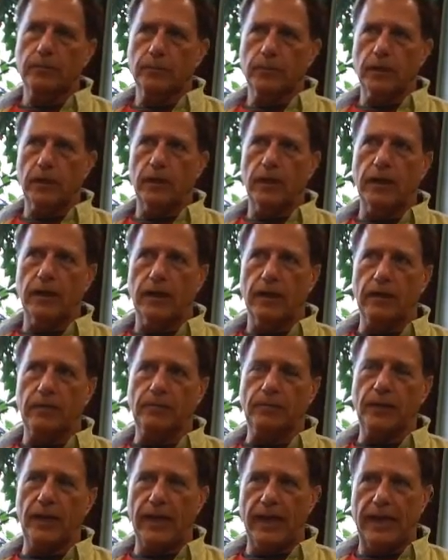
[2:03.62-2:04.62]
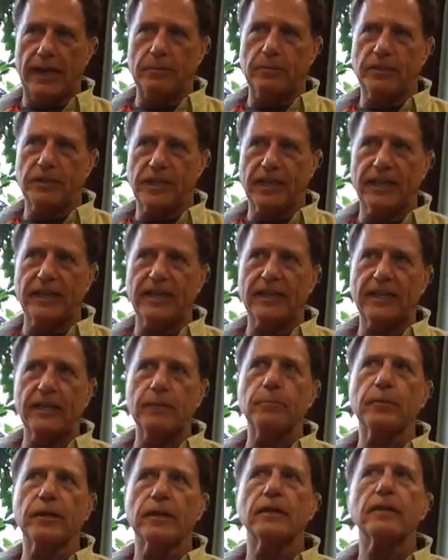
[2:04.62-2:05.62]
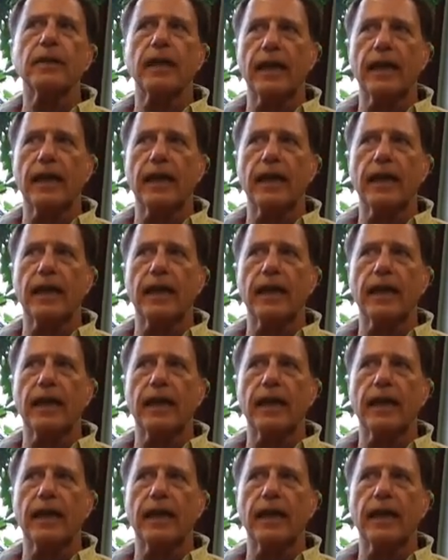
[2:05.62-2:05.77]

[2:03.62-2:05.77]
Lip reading: but you got to keep it